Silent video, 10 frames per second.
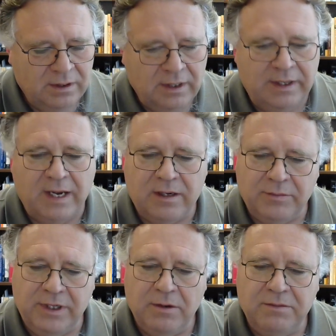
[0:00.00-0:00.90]
And how do
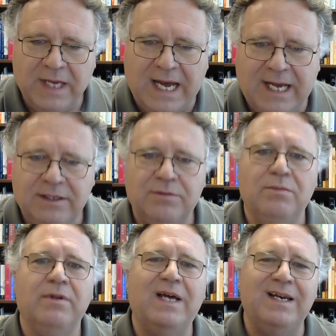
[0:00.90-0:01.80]
we know that?
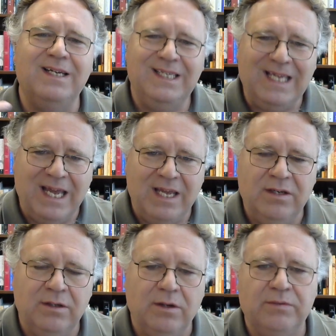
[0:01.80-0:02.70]
Well, that
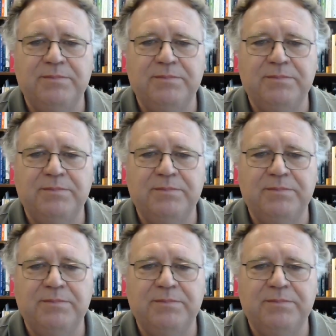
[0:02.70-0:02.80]
again goes